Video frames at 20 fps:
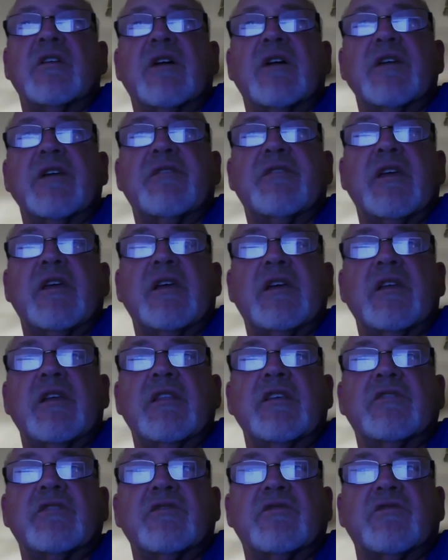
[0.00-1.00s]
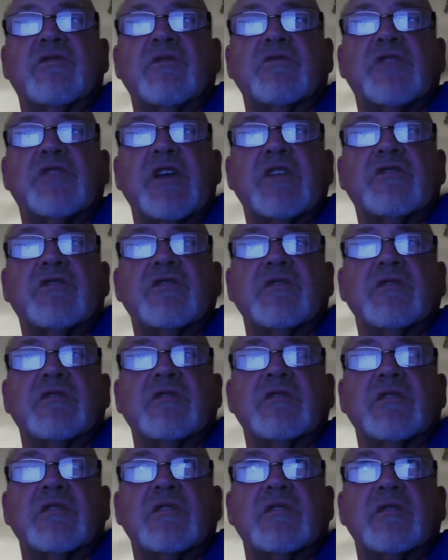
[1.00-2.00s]
you know, I think these
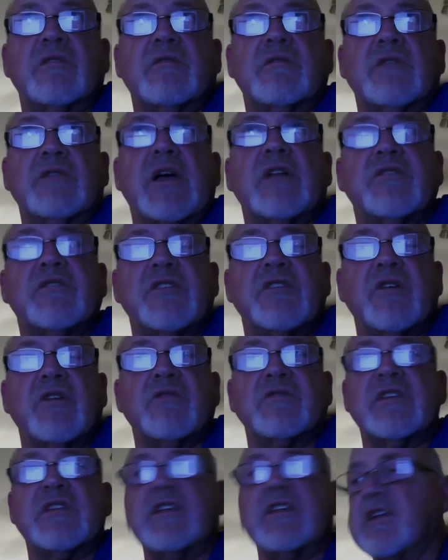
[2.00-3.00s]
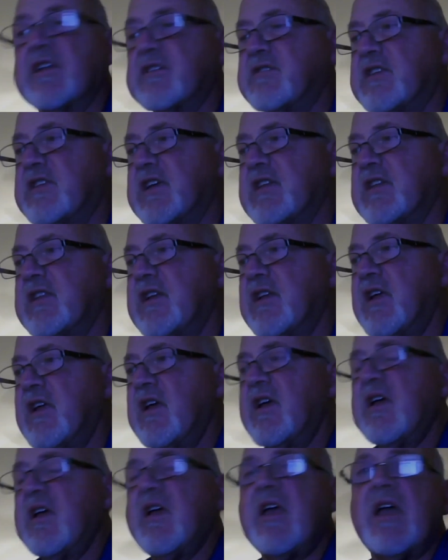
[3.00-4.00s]
associations, uh, LTOs, need to understand that
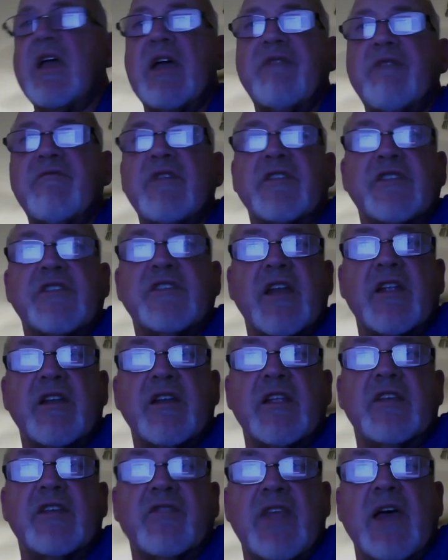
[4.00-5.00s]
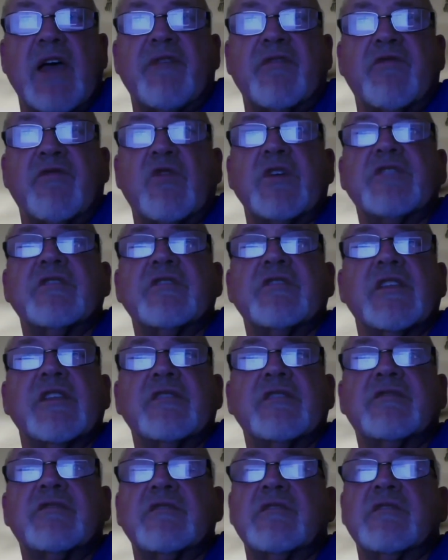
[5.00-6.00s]
every tenant needs to have a voice in
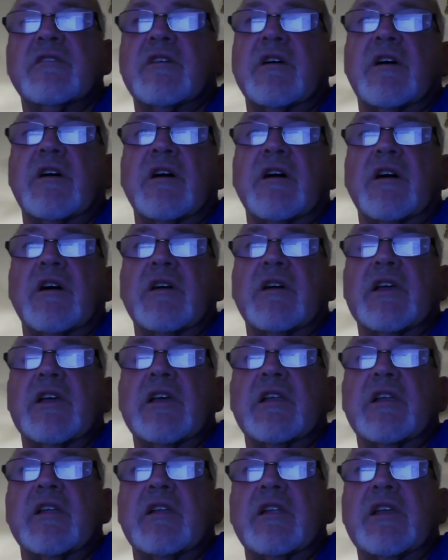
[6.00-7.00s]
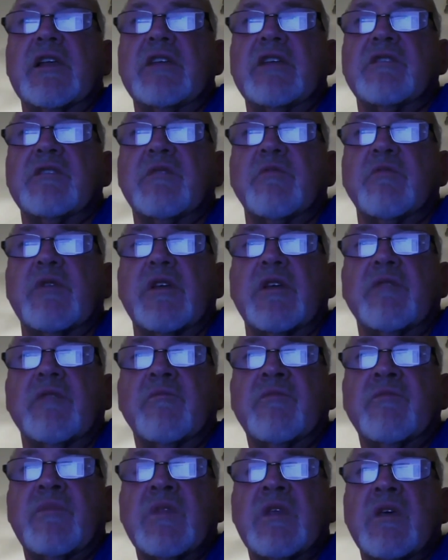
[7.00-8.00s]
this, uh, and it needs to
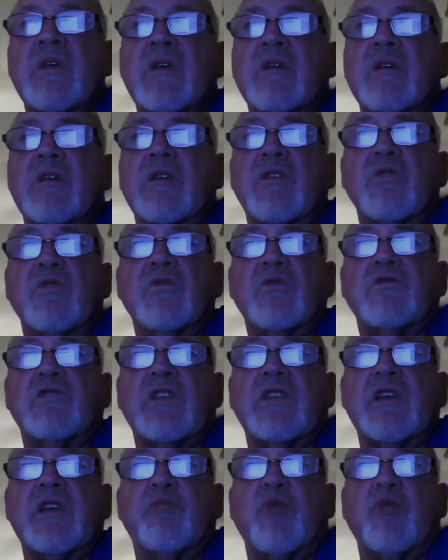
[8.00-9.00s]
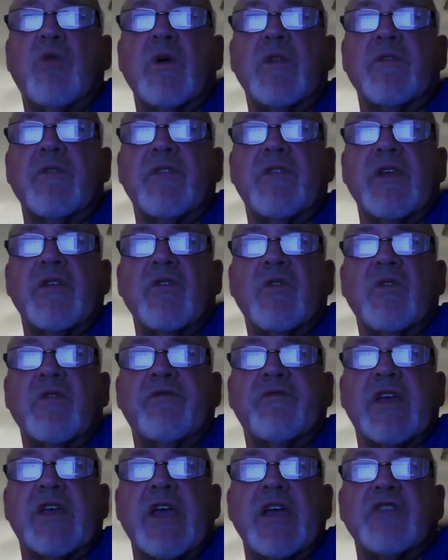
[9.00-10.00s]
be hugely important that
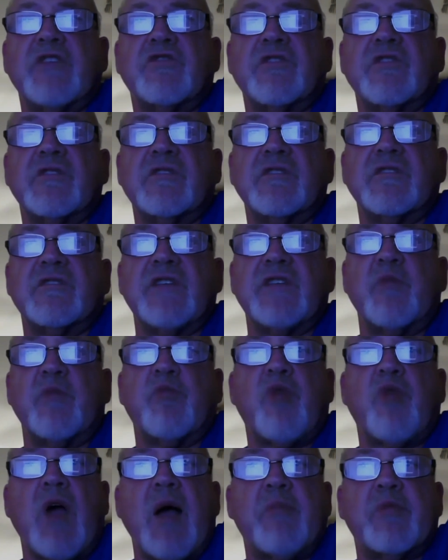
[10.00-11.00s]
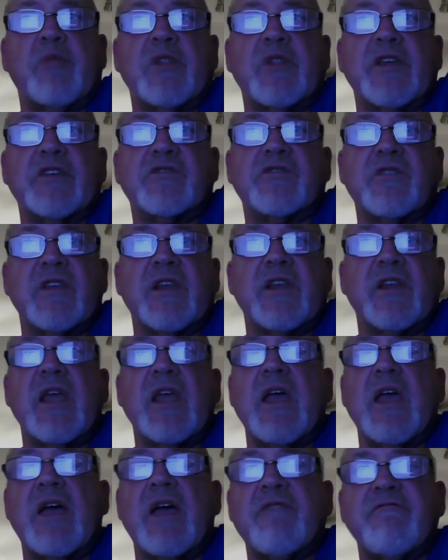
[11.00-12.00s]
notifications are done properly so that
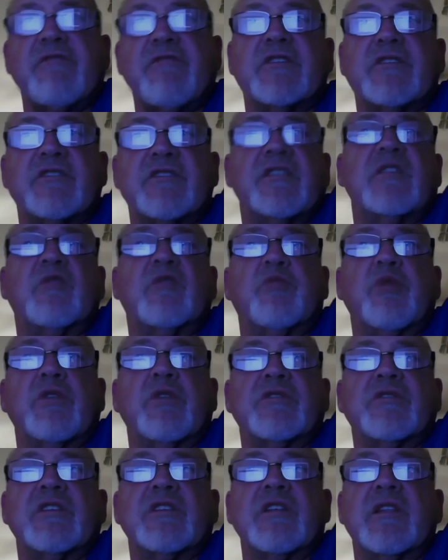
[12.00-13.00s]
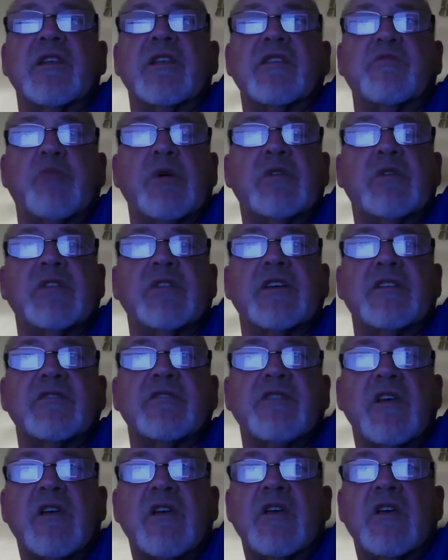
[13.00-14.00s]
every single person in these
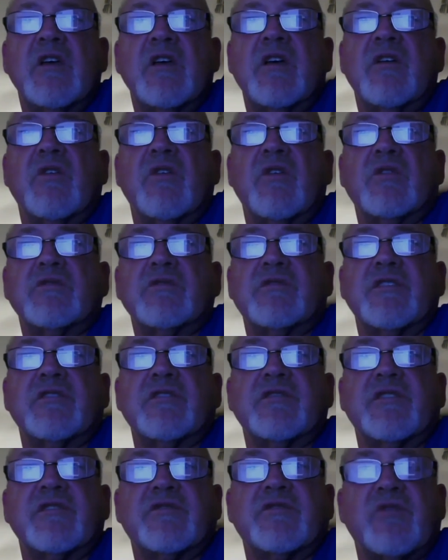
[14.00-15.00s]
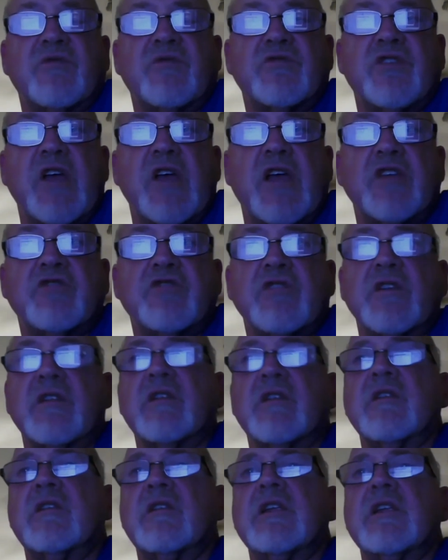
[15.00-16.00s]
buildings knows there's an
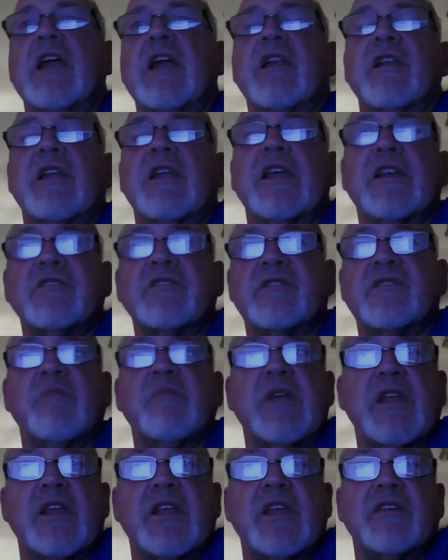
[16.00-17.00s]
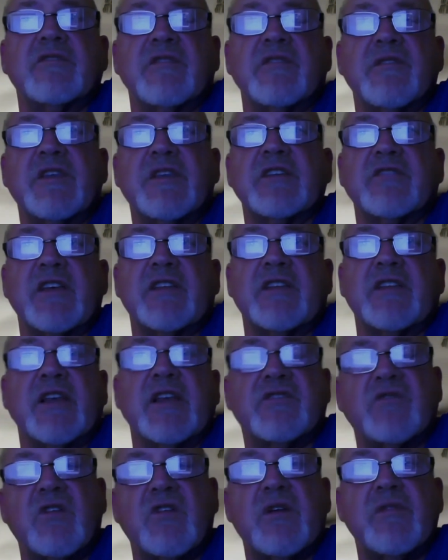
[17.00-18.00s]
association and here's the meetings and things like
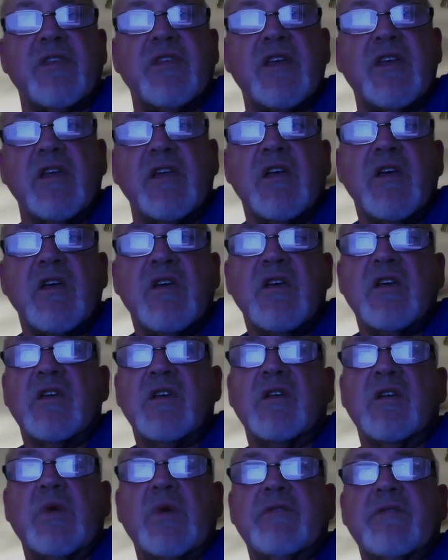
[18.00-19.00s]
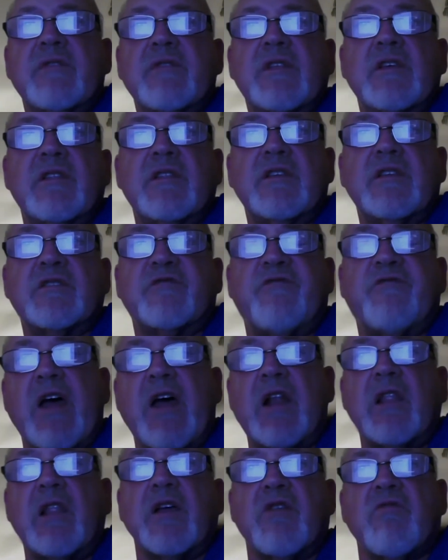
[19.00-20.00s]
that. So I think you know, whatever, this
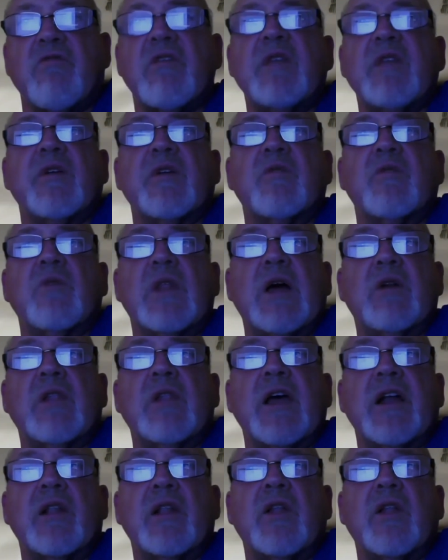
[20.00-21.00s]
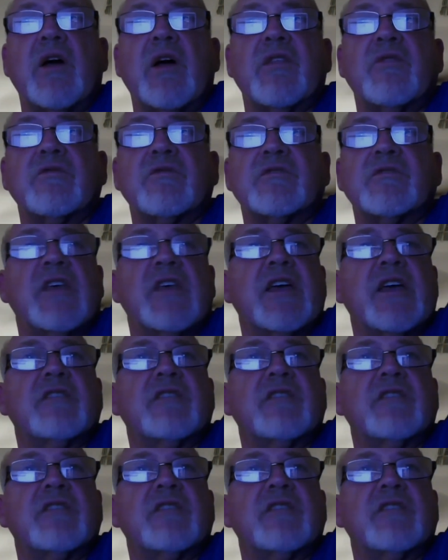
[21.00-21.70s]
final agreement will outline a lot of those